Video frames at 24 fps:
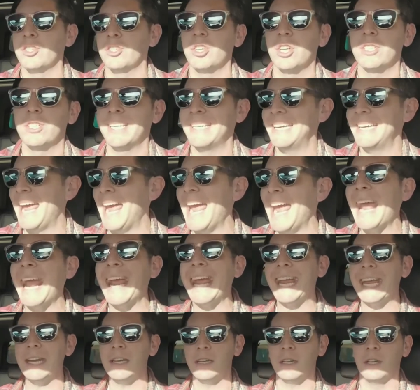It's just an
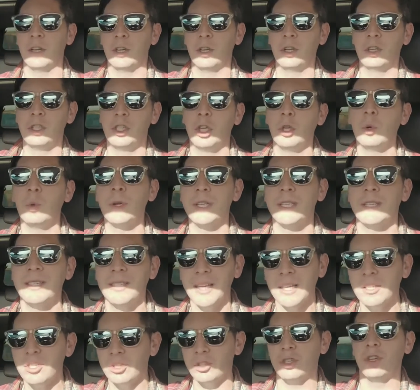aid to
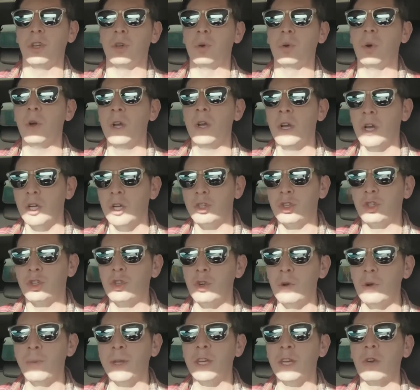assist you,
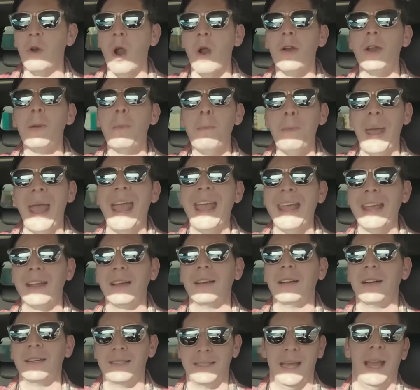assuming you're already
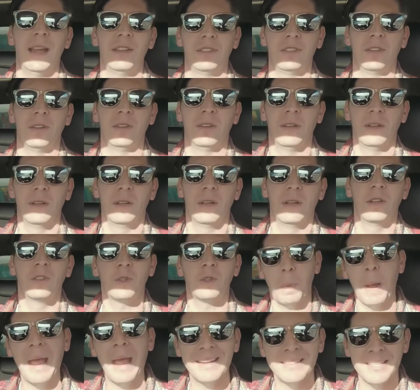paying attention.
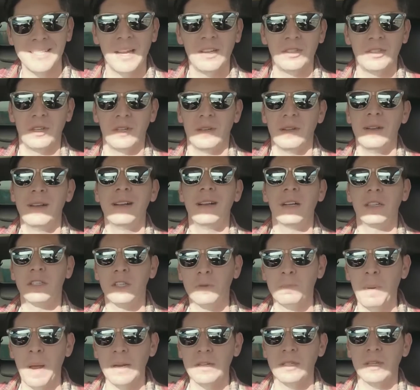So pay attention,
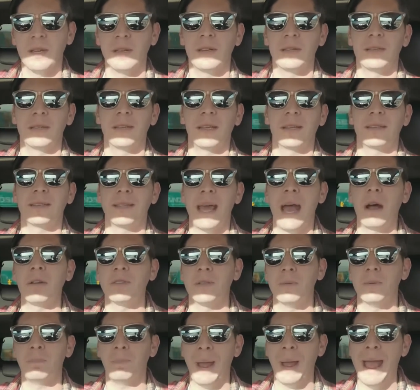especially in a
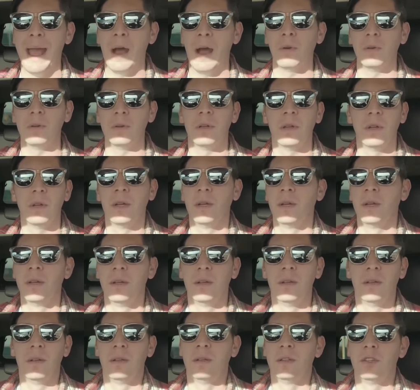6,000-pound
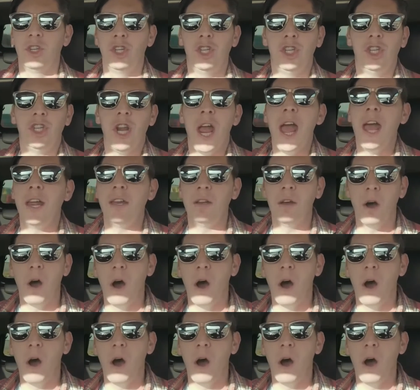shed